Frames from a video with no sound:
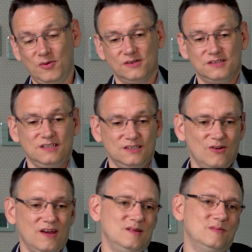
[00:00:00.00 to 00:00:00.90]
policies is
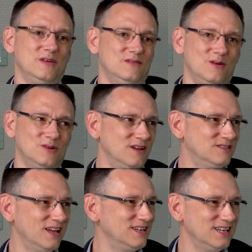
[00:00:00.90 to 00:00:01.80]
great, but if no one
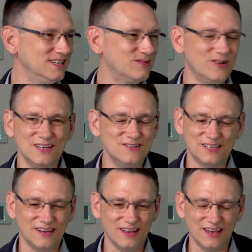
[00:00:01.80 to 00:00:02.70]
knows they exist, what
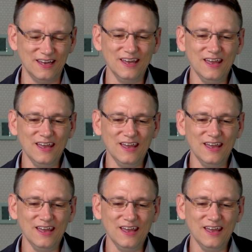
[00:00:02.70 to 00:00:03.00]
use are they?